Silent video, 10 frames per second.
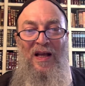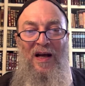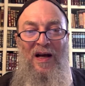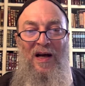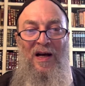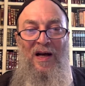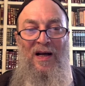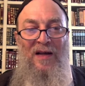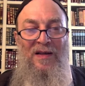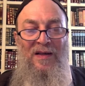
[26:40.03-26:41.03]

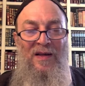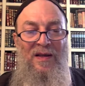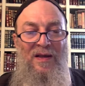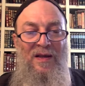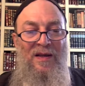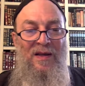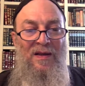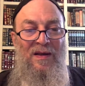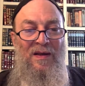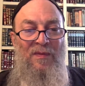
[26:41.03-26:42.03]
But
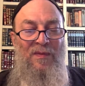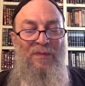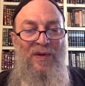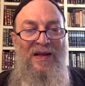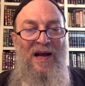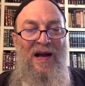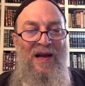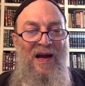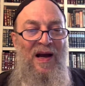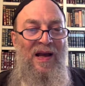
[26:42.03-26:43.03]

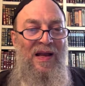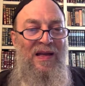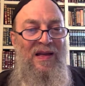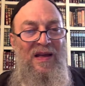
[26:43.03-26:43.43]
I